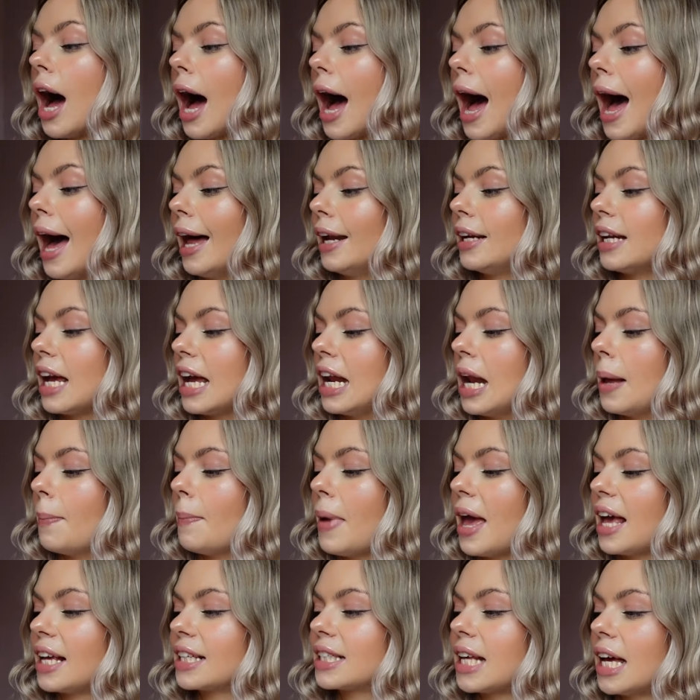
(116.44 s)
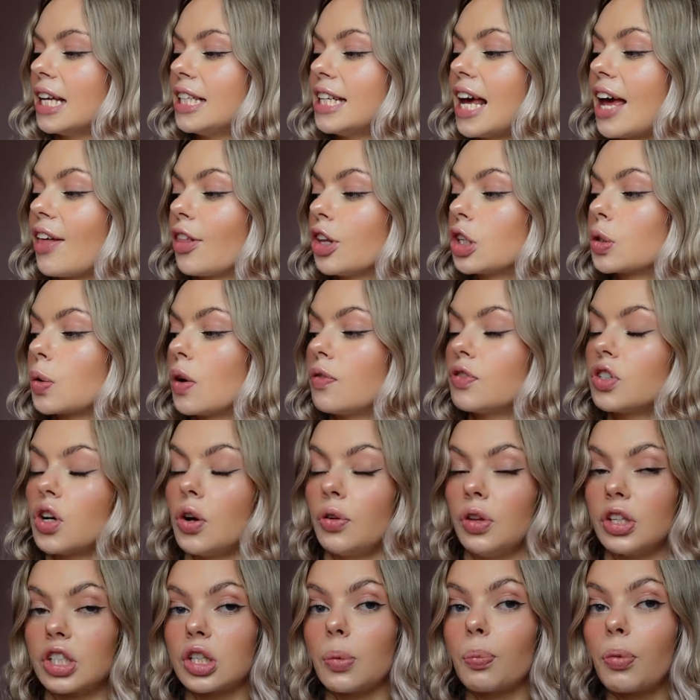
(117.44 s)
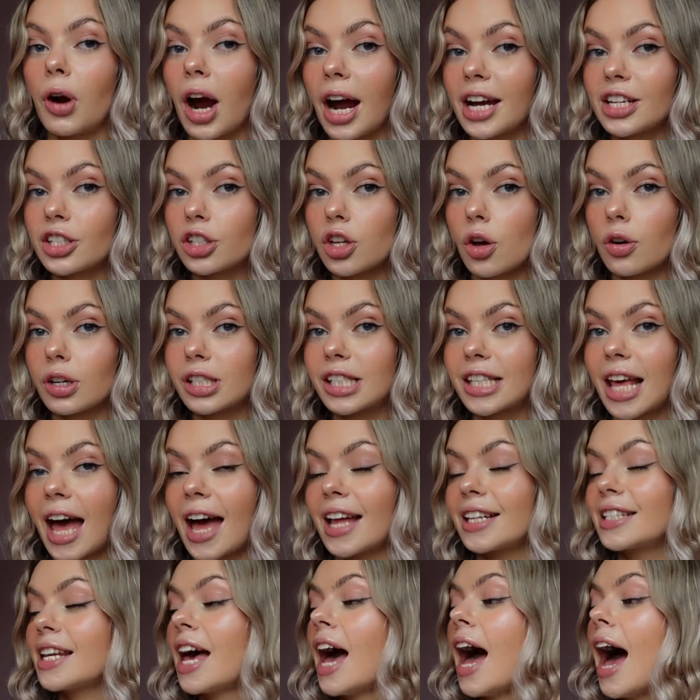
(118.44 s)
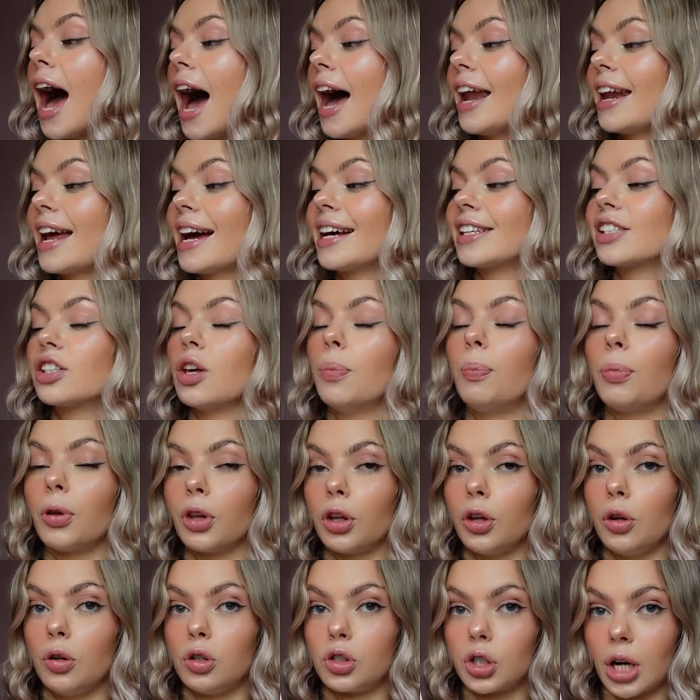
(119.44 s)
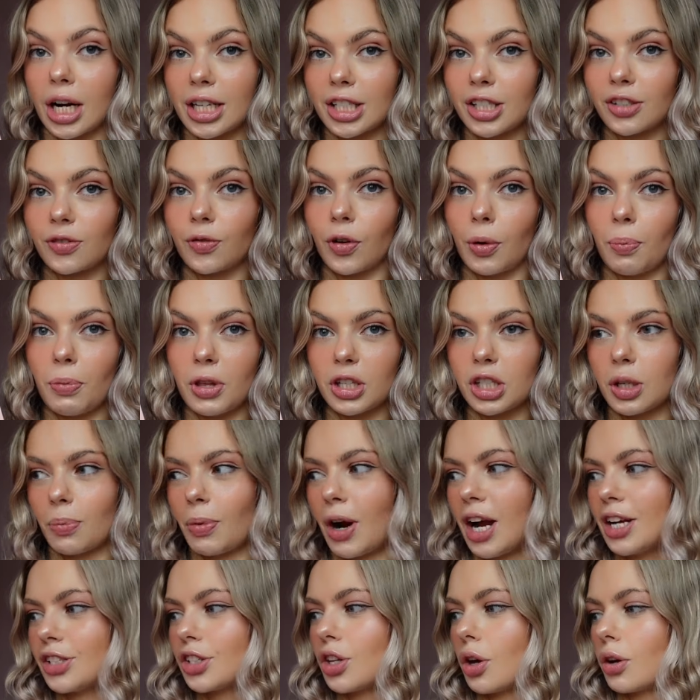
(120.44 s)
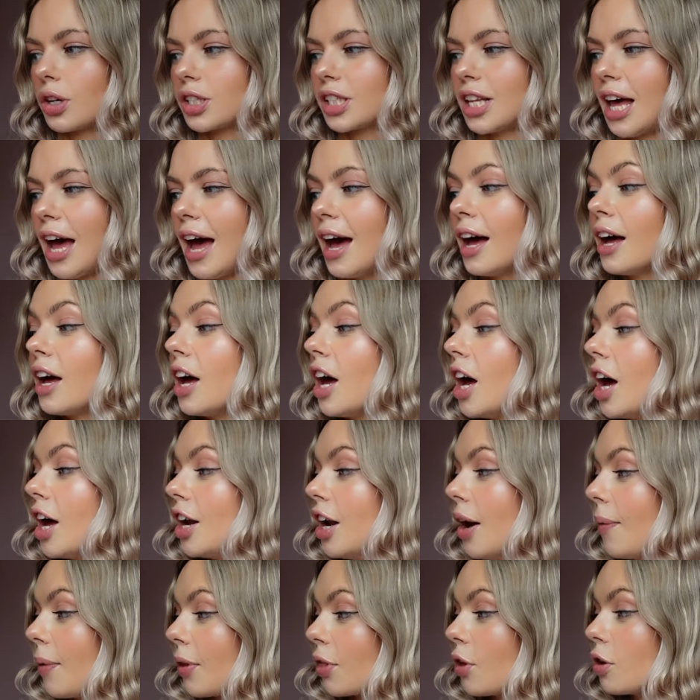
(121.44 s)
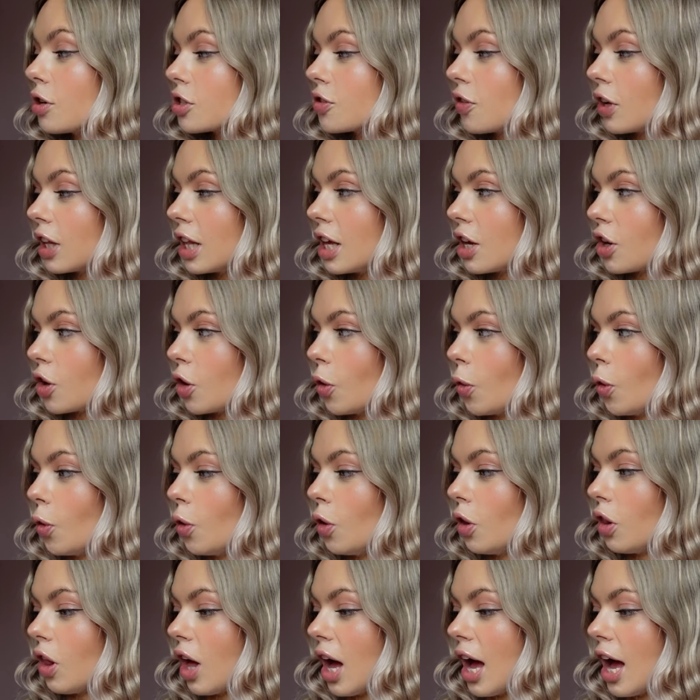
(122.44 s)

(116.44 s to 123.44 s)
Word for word: And it, it makes a Taylor Swift during the surprise song set and it has the blue dress from the surprise song set. Now it looks really cool.